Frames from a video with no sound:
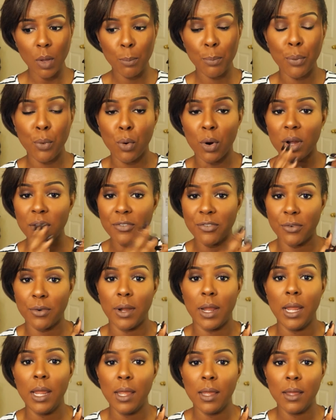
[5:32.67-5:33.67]
pore
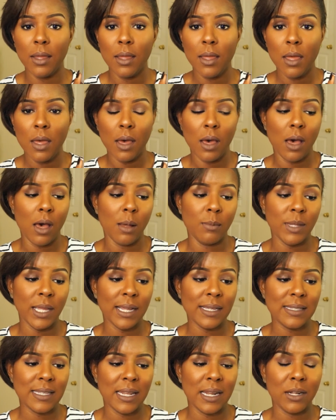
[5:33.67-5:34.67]
free.
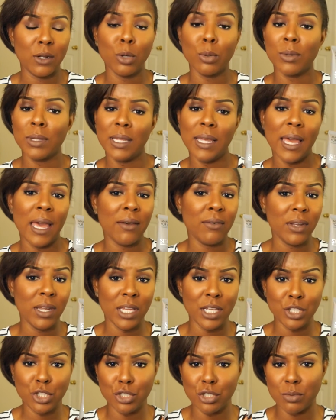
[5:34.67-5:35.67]
Like I said, I don't really have
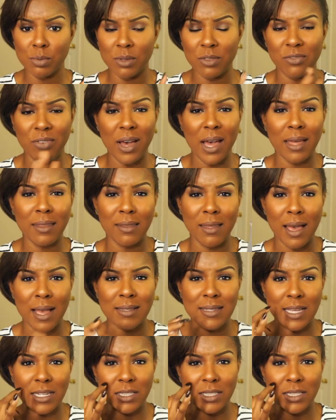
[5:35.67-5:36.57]
any issues with fine lines.